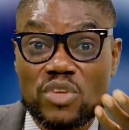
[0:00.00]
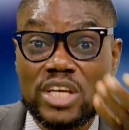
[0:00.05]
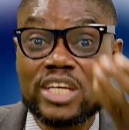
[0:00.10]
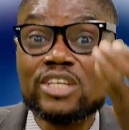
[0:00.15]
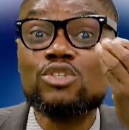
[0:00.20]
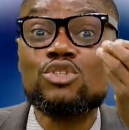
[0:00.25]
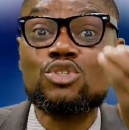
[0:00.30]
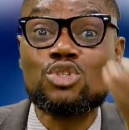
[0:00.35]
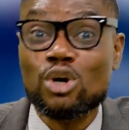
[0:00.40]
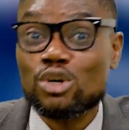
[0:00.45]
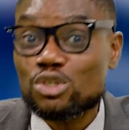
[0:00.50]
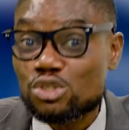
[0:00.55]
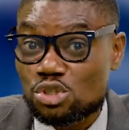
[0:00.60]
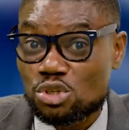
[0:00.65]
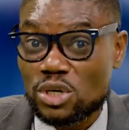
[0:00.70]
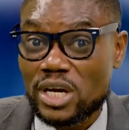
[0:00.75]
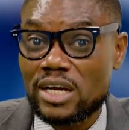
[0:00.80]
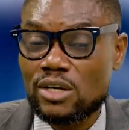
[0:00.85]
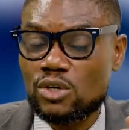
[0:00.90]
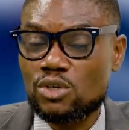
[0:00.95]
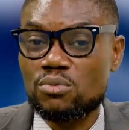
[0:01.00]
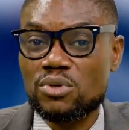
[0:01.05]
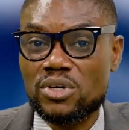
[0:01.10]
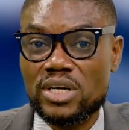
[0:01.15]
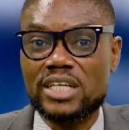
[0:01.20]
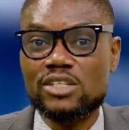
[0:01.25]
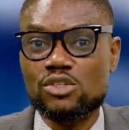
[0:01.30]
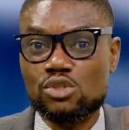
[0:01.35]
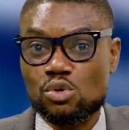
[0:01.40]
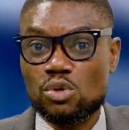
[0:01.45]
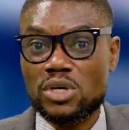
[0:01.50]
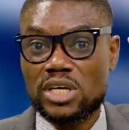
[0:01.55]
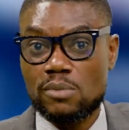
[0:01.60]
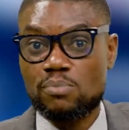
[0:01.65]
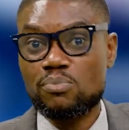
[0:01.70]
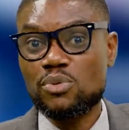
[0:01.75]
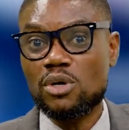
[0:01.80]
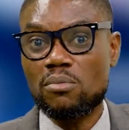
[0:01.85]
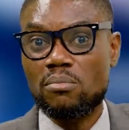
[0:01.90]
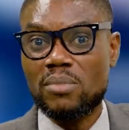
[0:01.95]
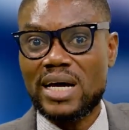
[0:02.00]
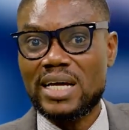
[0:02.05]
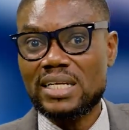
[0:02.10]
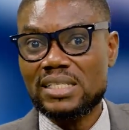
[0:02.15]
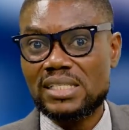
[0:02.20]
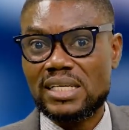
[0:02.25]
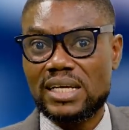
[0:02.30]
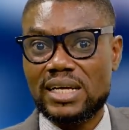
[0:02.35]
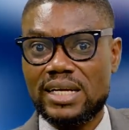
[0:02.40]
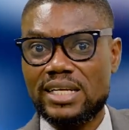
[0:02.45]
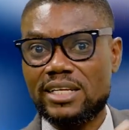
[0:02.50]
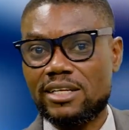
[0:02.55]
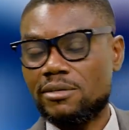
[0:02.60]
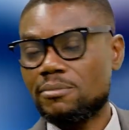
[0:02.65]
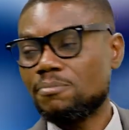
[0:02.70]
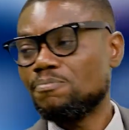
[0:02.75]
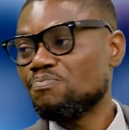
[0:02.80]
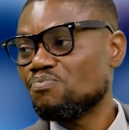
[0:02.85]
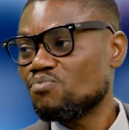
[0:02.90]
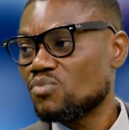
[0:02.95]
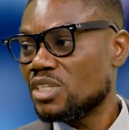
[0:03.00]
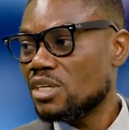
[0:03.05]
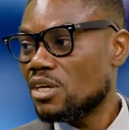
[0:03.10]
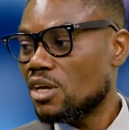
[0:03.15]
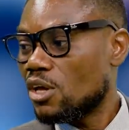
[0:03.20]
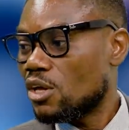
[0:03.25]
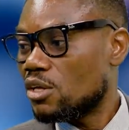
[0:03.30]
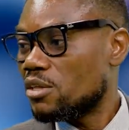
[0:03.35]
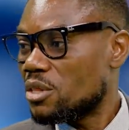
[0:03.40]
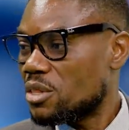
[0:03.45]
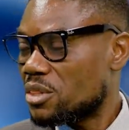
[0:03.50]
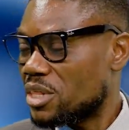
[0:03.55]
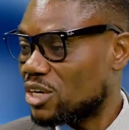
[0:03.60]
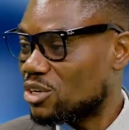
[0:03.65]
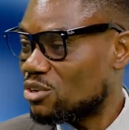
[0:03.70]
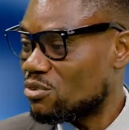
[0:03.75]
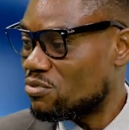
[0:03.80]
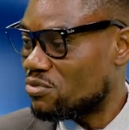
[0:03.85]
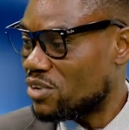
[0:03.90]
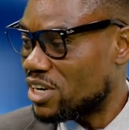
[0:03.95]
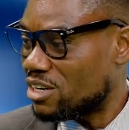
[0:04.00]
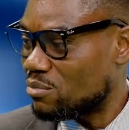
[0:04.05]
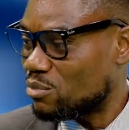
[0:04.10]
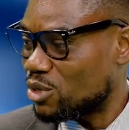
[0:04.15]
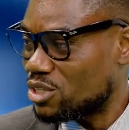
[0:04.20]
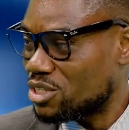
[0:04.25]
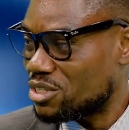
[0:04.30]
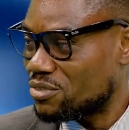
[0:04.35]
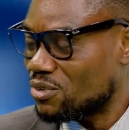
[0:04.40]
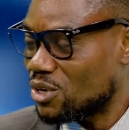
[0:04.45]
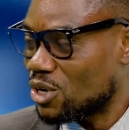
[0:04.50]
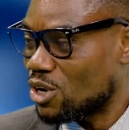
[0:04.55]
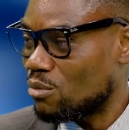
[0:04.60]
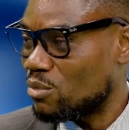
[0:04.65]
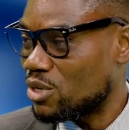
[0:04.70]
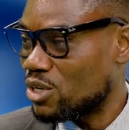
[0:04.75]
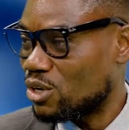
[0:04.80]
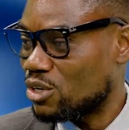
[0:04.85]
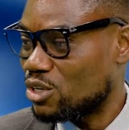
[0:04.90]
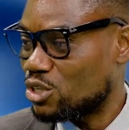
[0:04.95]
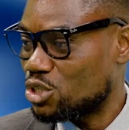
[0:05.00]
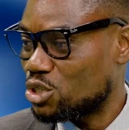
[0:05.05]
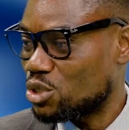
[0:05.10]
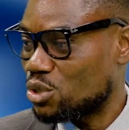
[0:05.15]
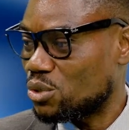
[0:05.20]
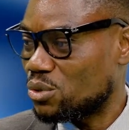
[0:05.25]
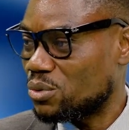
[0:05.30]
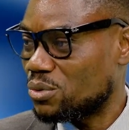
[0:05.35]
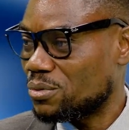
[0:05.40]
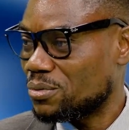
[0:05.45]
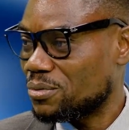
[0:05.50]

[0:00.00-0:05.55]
industrial lubricant. So keep your minds clean. Thank you very much for coming on the show.